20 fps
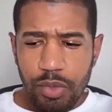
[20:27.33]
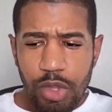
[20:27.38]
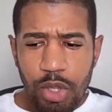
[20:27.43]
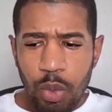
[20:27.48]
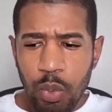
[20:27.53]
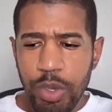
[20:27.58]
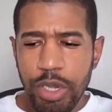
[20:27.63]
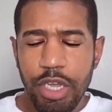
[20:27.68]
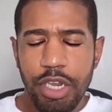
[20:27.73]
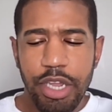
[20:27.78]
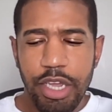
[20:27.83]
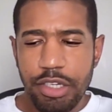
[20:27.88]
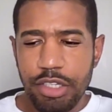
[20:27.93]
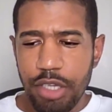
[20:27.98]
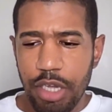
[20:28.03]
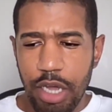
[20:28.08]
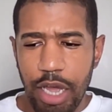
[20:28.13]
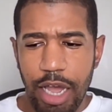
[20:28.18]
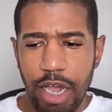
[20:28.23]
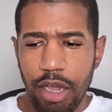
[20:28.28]
We connect
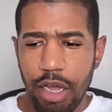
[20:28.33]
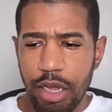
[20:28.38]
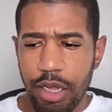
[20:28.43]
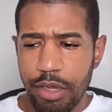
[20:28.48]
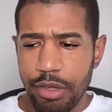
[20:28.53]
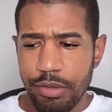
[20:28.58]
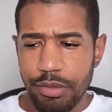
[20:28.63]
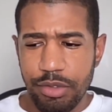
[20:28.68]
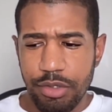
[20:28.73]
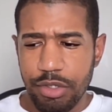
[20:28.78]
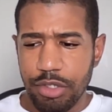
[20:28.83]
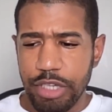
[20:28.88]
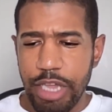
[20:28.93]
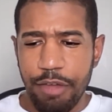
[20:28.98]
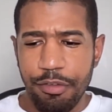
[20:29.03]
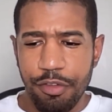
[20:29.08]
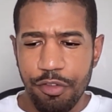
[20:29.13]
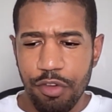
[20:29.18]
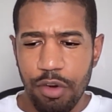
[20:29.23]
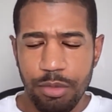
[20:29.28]

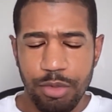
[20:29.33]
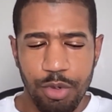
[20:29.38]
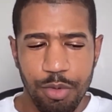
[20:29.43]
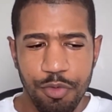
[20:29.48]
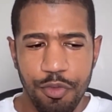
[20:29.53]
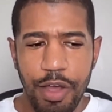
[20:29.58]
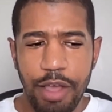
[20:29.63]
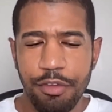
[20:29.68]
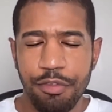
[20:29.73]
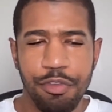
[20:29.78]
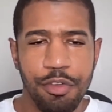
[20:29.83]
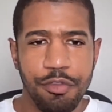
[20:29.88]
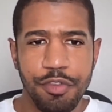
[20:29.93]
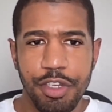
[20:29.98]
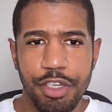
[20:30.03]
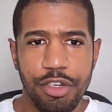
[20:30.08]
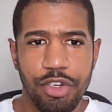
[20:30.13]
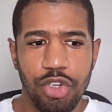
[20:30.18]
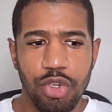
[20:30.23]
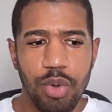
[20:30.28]
staffing firms with 5 to
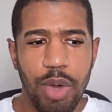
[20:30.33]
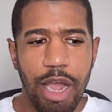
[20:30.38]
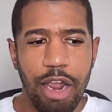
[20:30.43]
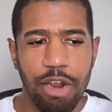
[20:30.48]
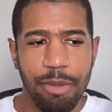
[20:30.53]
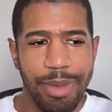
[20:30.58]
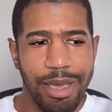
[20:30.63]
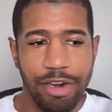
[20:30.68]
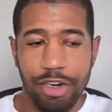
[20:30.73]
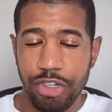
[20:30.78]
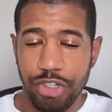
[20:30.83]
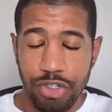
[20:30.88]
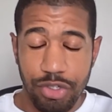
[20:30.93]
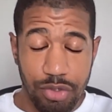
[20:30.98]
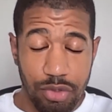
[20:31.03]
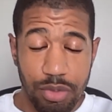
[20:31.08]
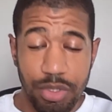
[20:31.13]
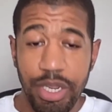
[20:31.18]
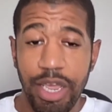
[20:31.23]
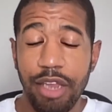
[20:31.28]
15 new hiring managers,
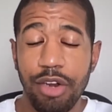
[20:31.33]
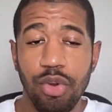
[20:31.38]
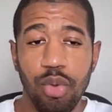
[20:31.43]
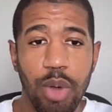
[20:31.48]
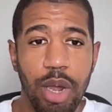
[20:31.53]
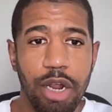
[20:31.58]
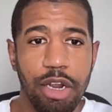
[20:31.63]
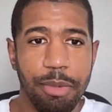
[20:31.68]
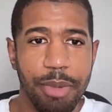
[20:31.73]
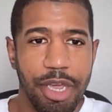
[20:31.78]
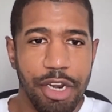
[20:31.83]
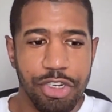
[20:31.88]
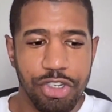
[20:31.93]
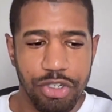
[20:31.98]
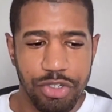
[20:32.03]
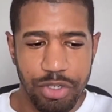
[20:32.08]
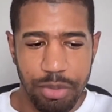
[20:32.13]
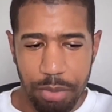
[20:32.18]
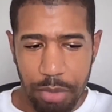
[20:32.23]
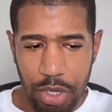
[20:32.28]
or 10 new hiring
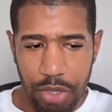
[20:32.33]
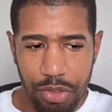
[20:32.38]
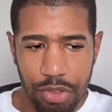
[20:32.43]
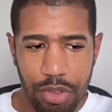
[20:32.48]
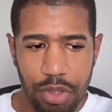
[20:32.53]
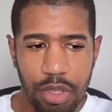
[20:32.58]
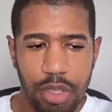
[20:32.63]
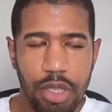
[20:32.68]
managers a month.